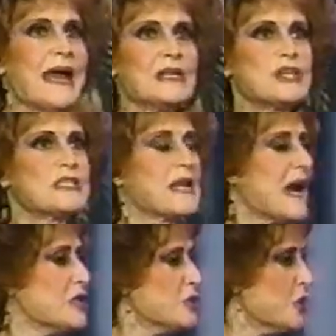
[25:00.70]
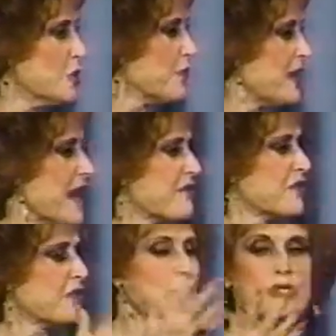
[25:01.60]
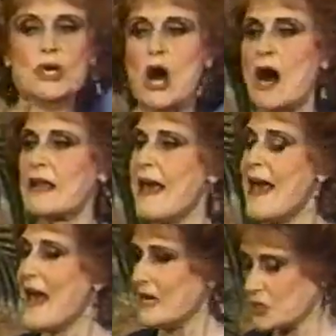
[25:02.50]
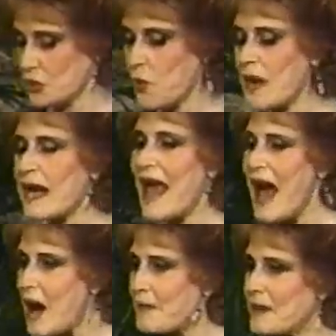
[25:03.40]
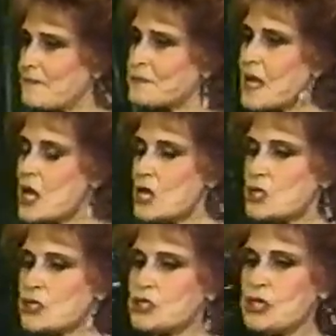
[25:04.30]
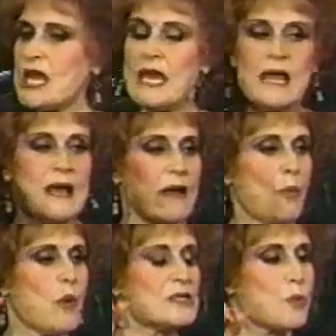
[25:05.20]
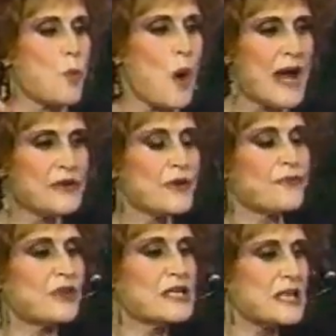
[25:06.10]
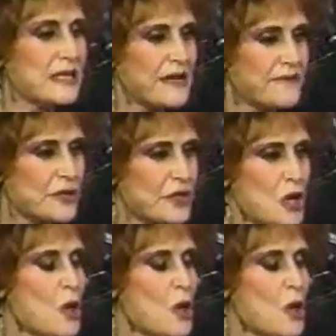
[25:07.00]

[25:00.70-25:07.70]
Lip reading: And she said, I knew that everything was gone. And so what had happened? She was wonderfully delivered,